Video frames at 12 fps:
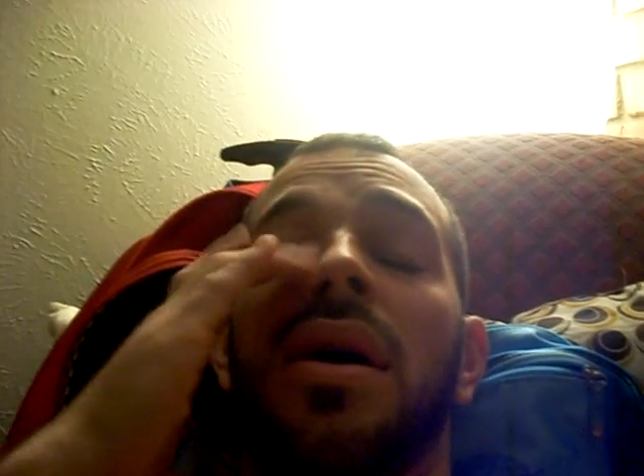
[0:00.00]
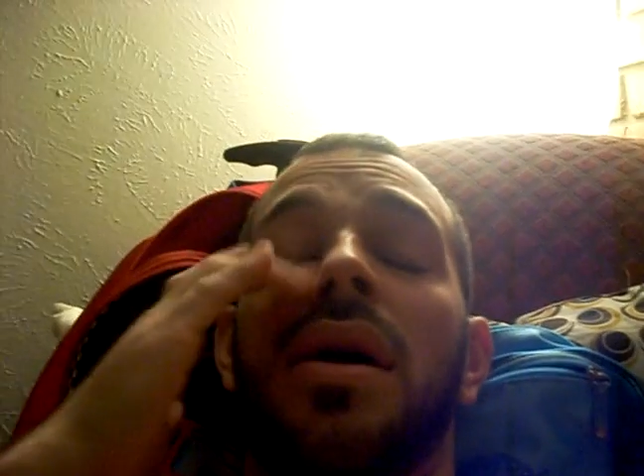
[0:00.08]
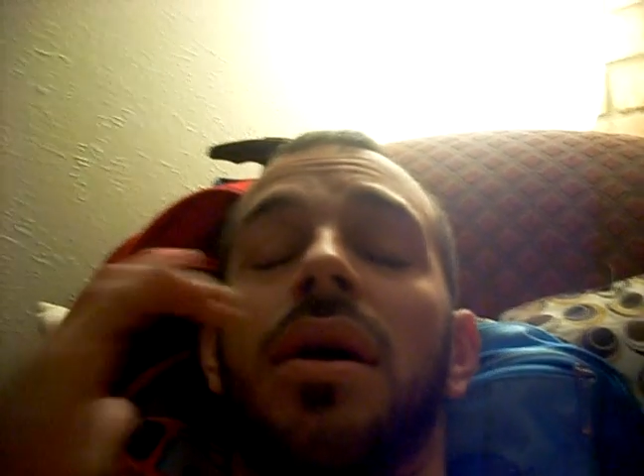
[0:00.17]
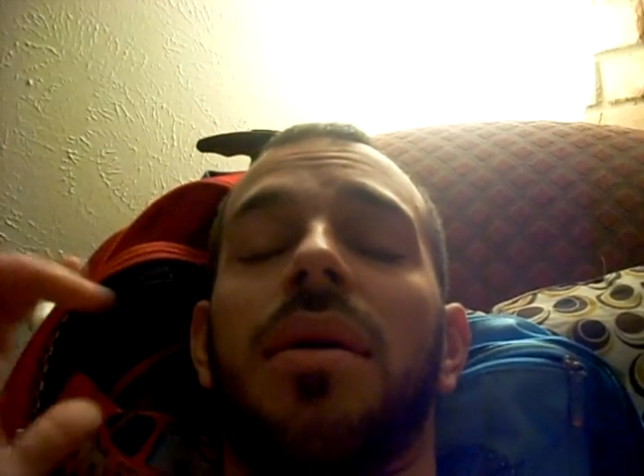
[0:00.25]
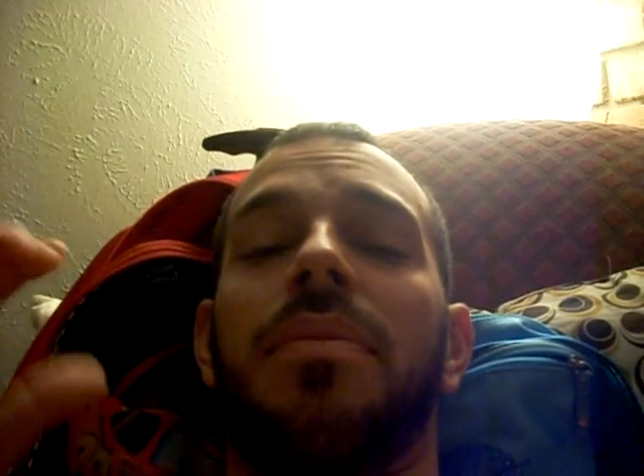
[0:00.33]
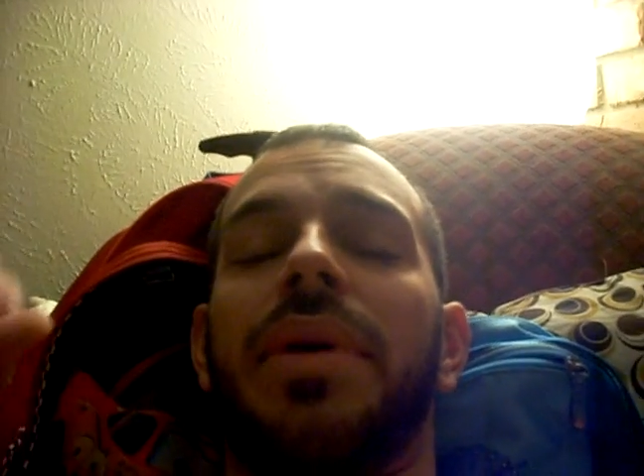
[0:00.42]

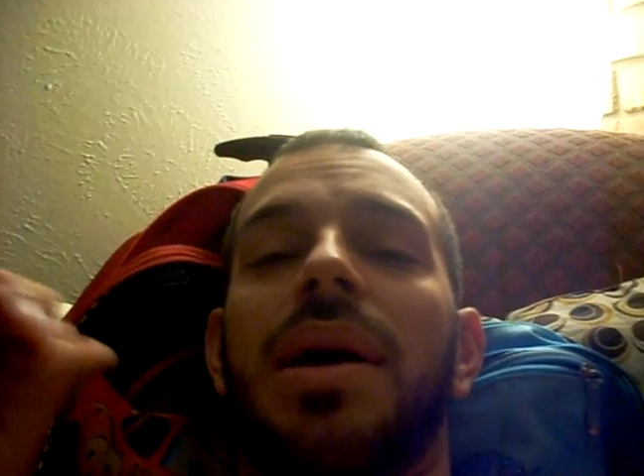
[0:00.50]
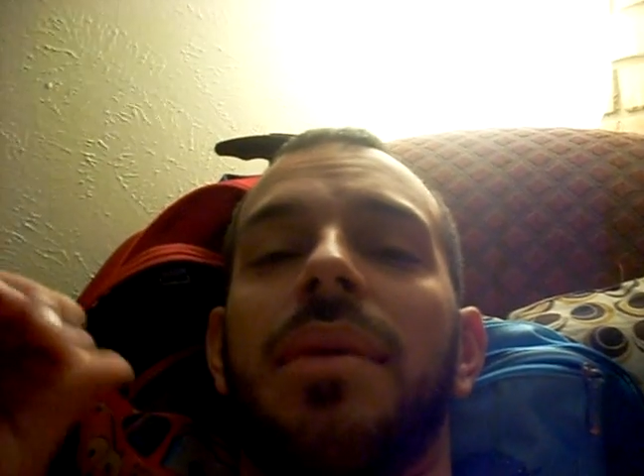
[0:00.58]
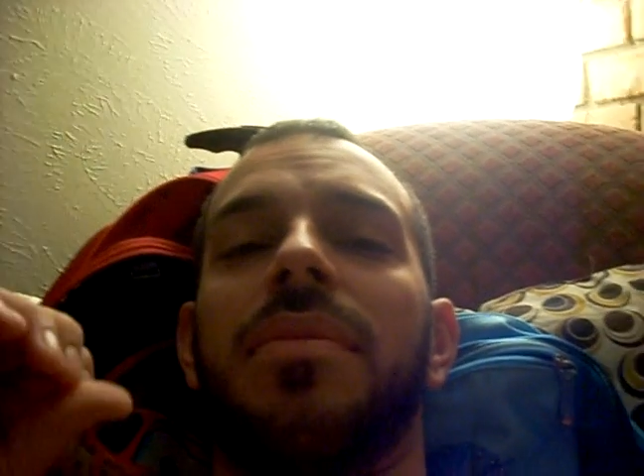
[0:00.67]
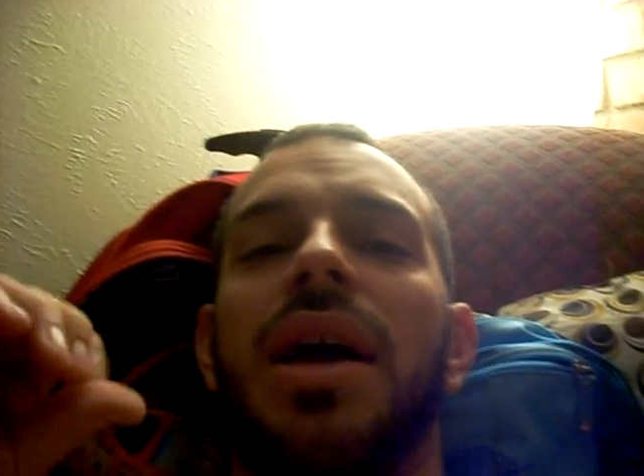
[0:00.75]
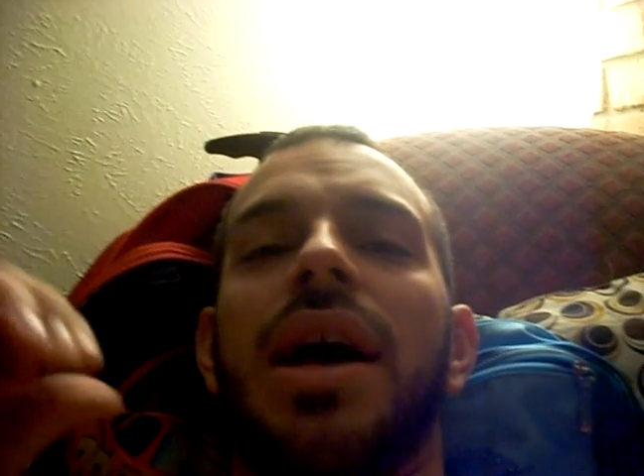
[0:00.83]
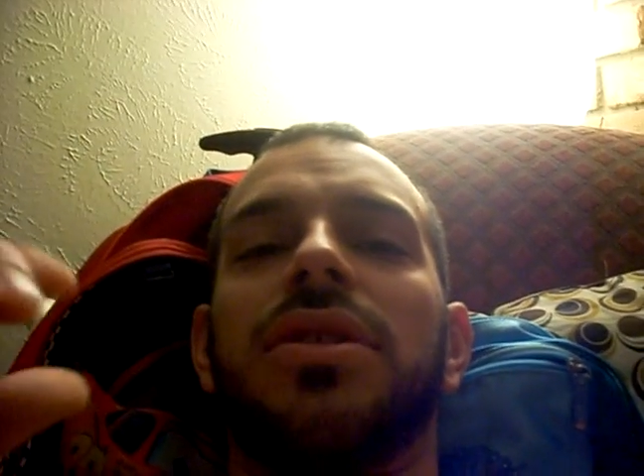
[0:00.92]
but
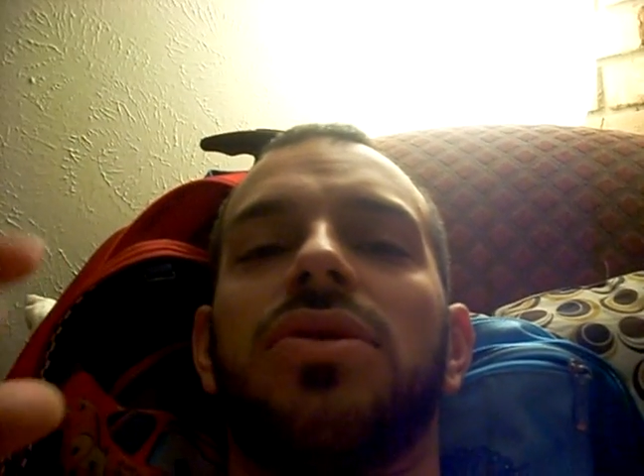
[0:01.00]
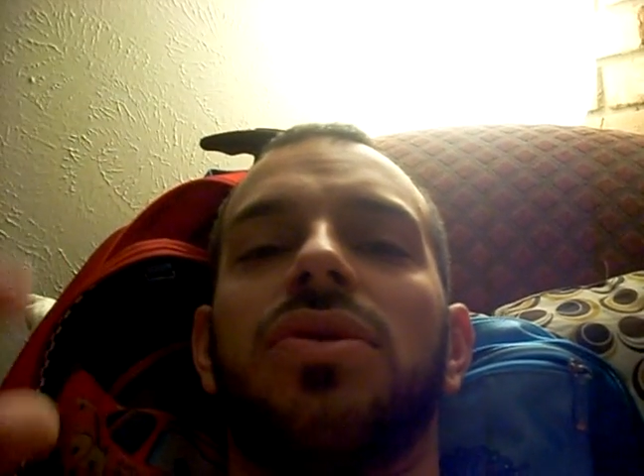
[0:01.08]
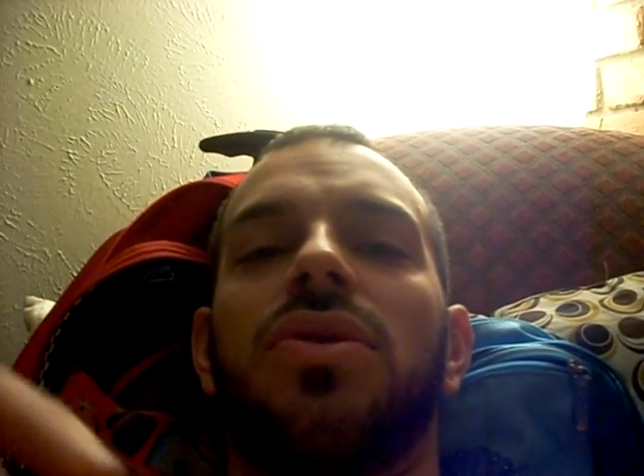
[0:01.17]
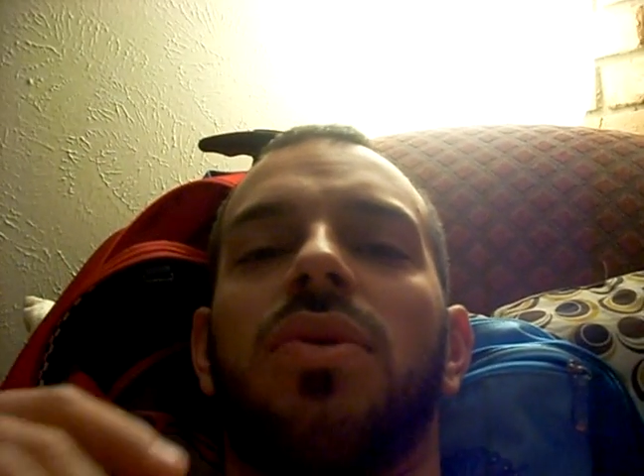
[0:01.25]
I'm not